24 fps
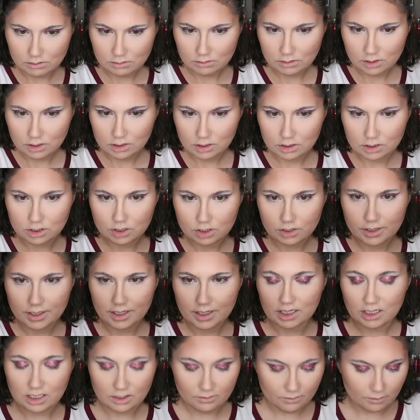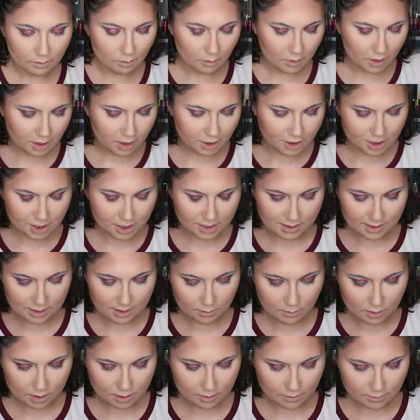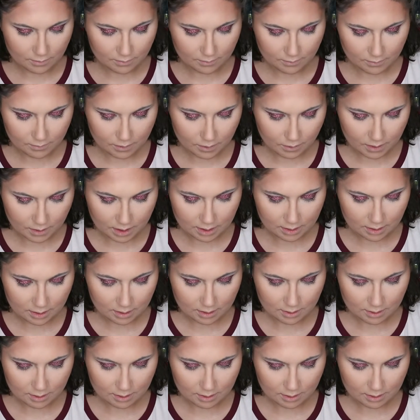I'm gonna try a different brush because I don't want to ruin.